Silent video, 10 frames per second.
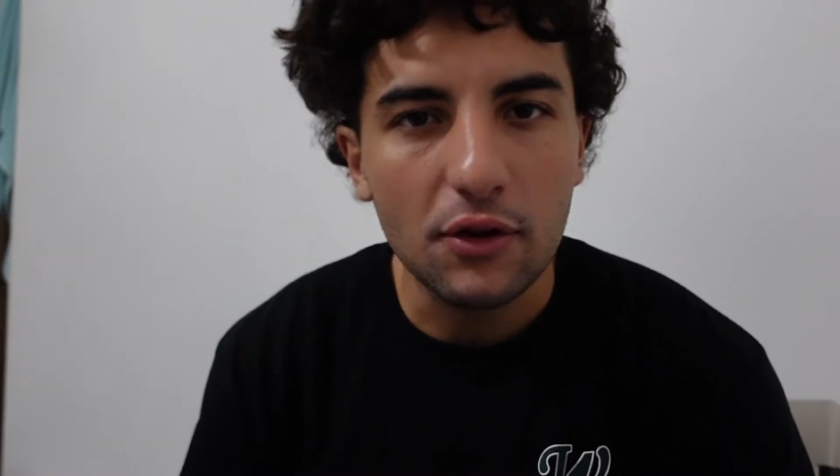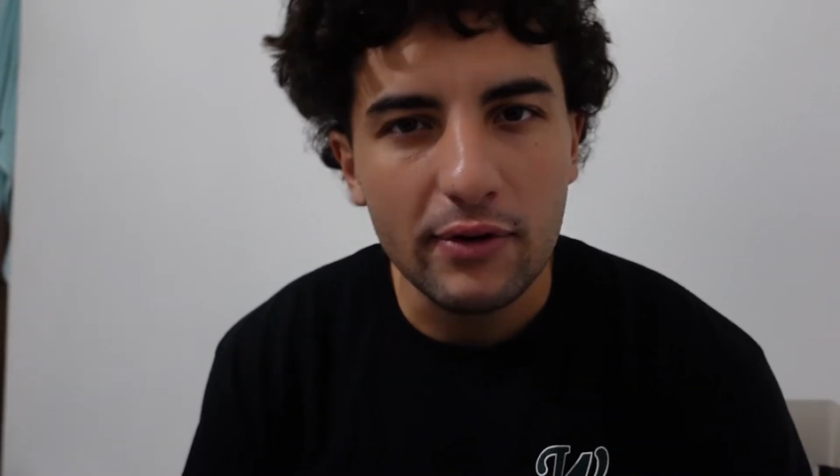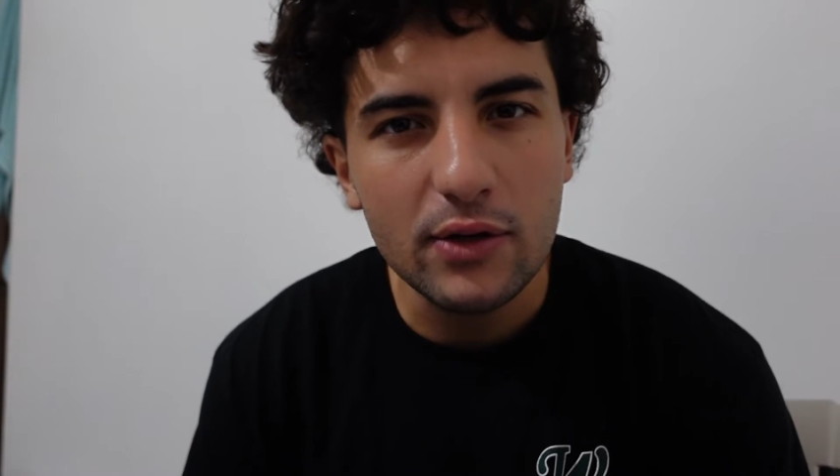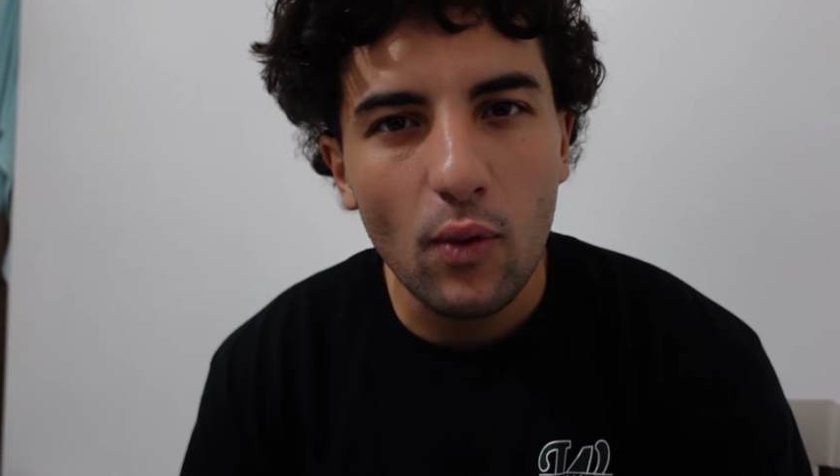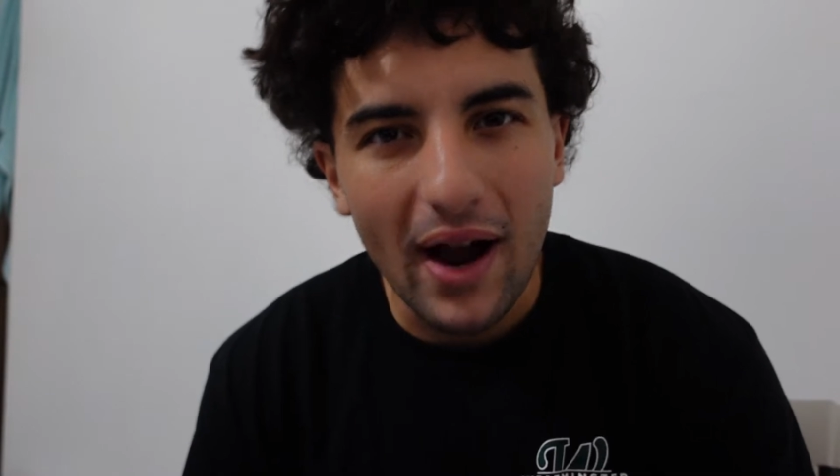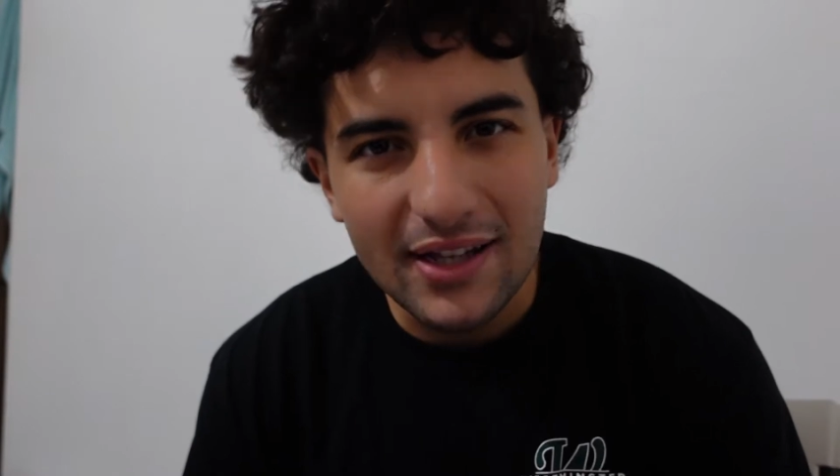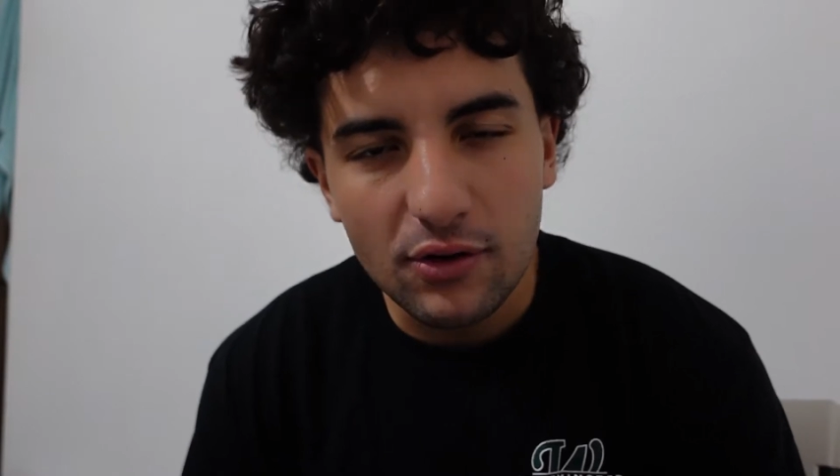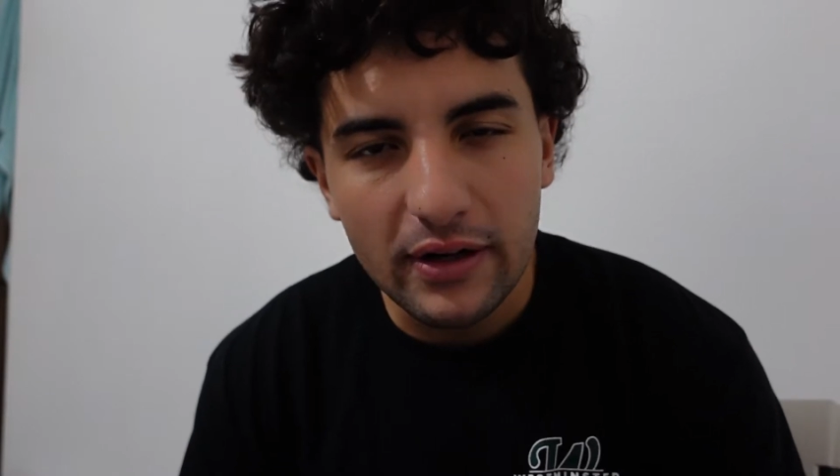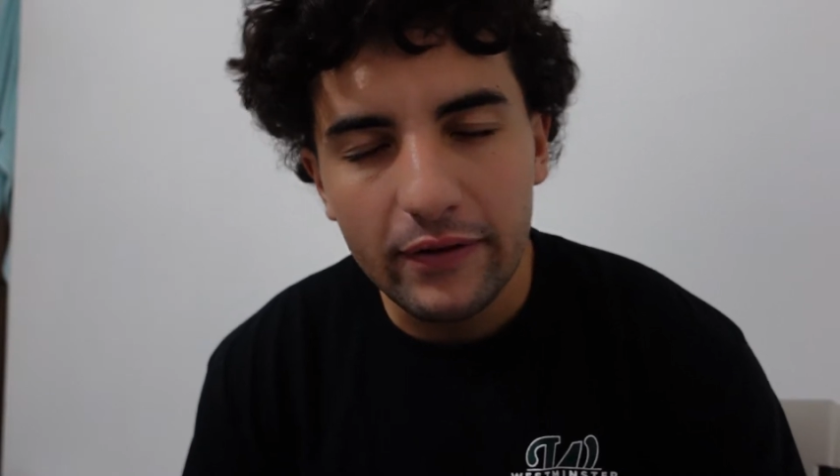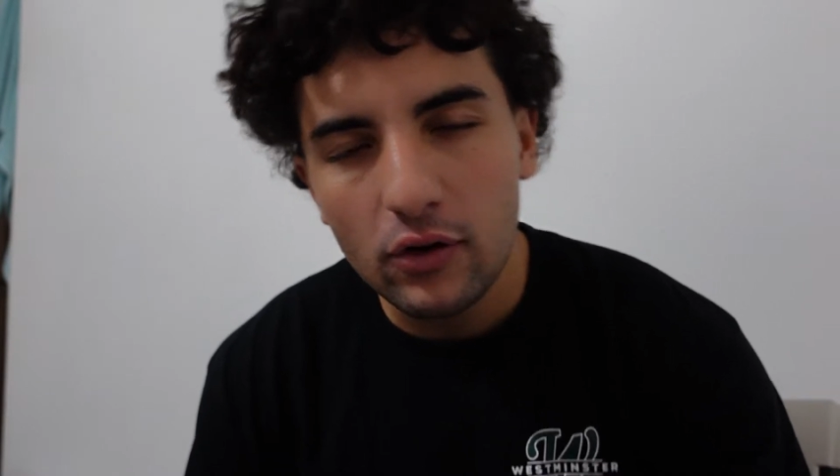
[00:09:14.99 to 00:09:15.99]
The reason why it's
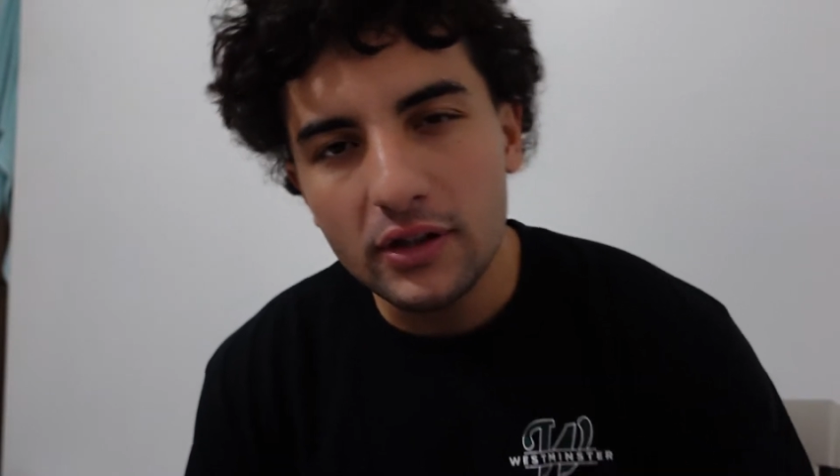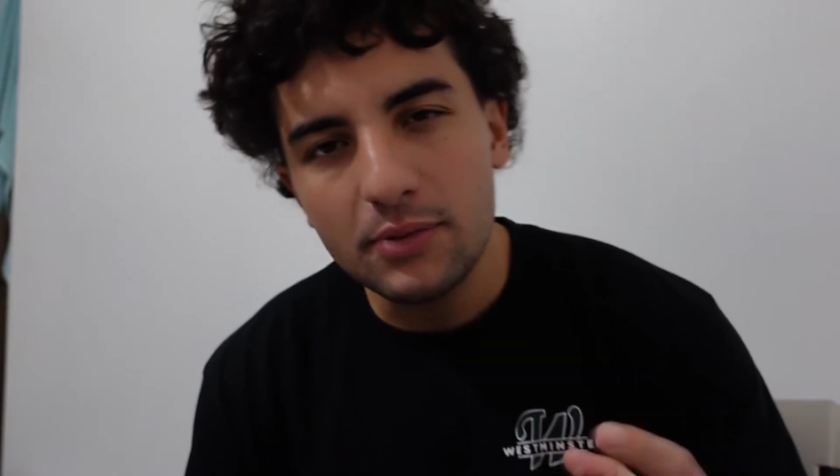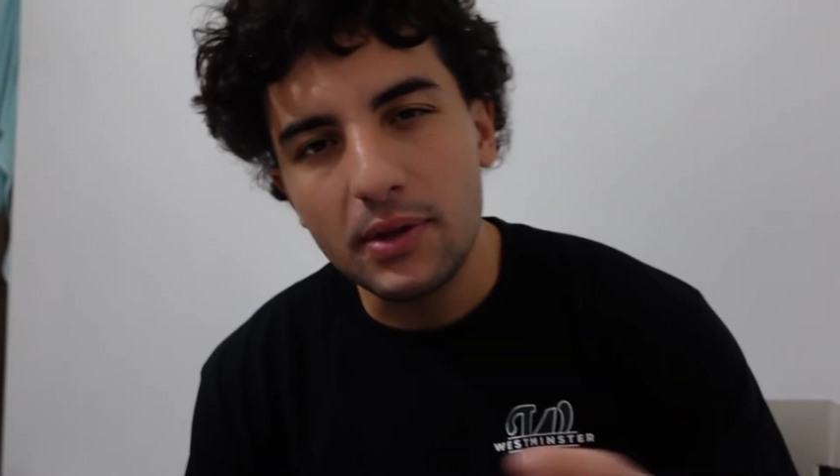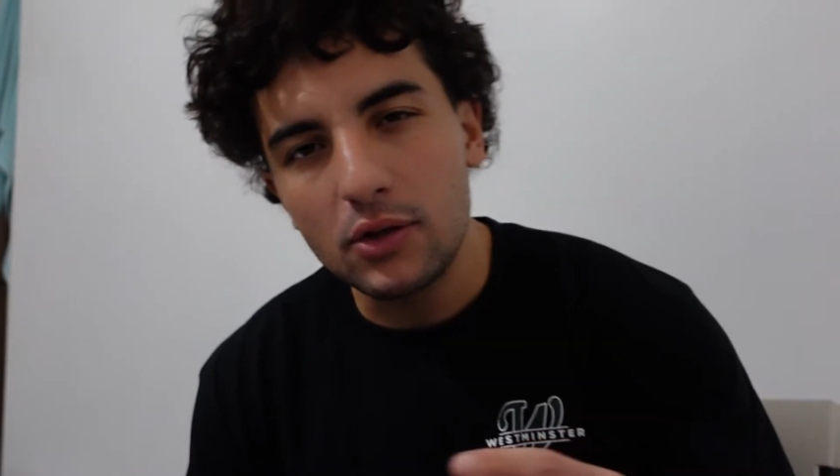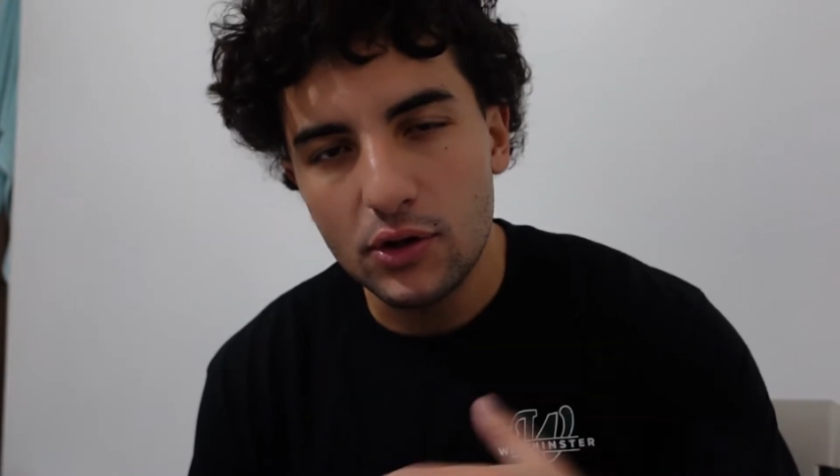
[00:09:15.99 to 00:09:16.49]
so difficult is because